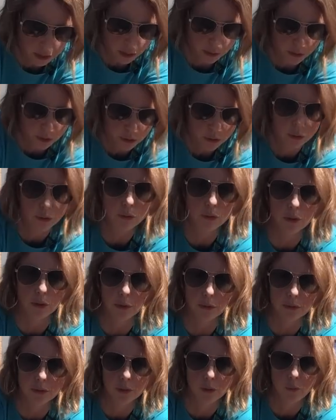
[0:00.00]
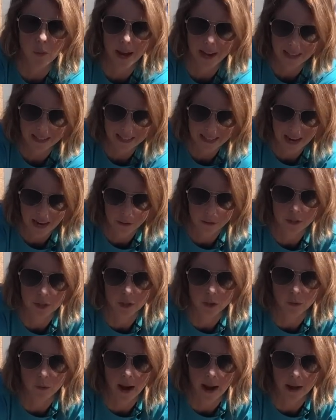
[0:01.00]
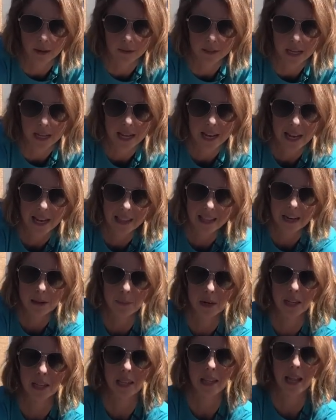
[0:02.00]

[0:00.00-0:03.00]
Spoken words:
goes 2/3 of the way down to the ground, and then I'm going to